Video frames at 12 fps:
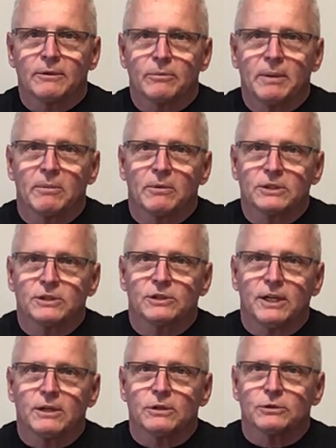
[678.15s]
remember, as
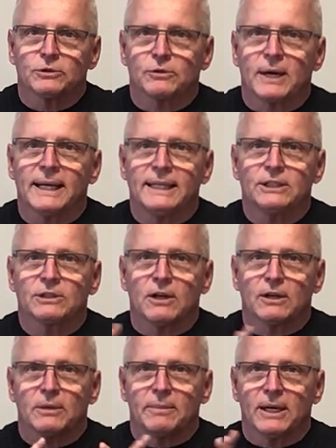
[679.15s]
Ezekiel's writing, he's
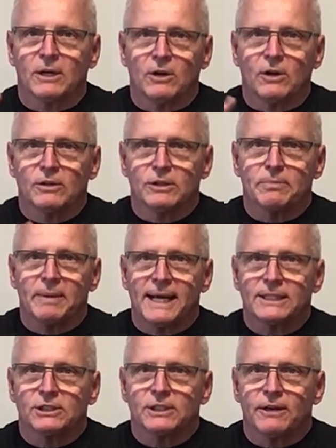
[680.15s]
talking about all this
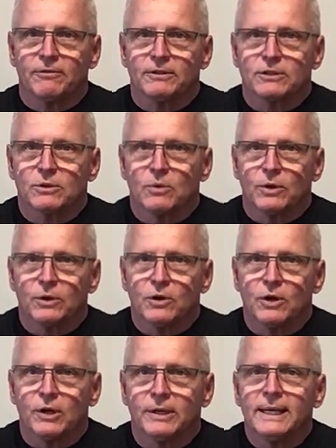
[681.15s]
bad stuff that's going
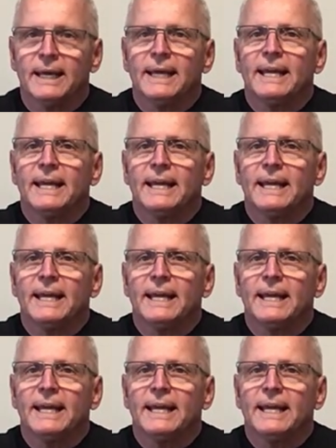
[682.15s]
on.